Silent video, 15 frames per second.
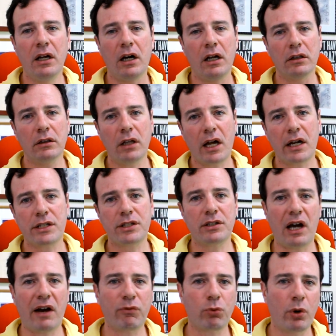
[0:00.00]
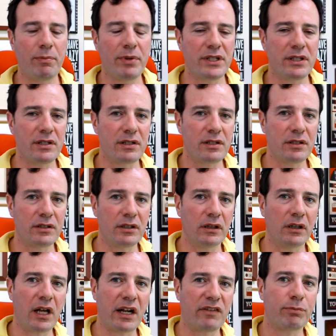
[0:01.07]
A lot of software businesses and a
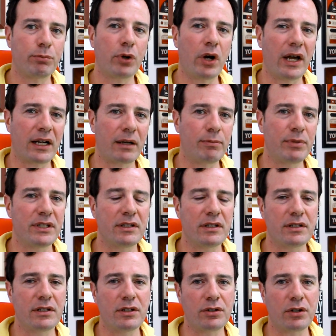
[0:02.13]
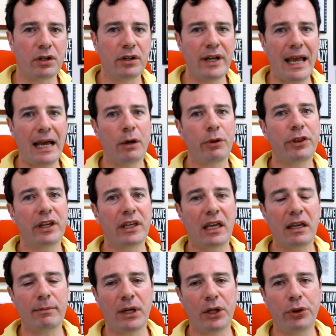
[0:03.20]
lot of product businesses are now
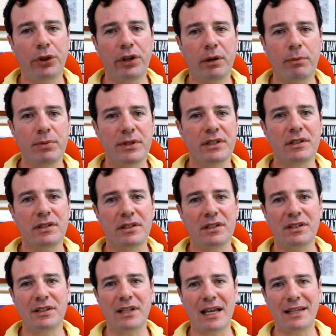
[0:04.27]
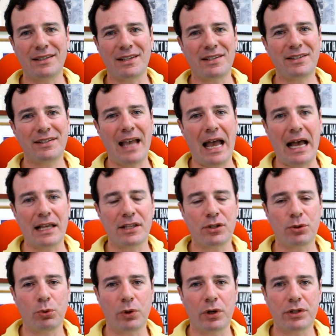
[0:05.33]
thinking about their businesses as a SaaS,
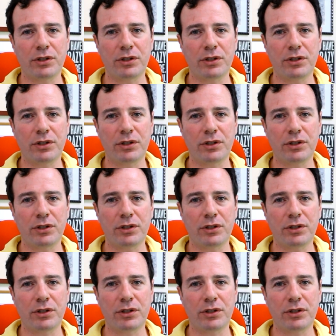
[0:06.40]
or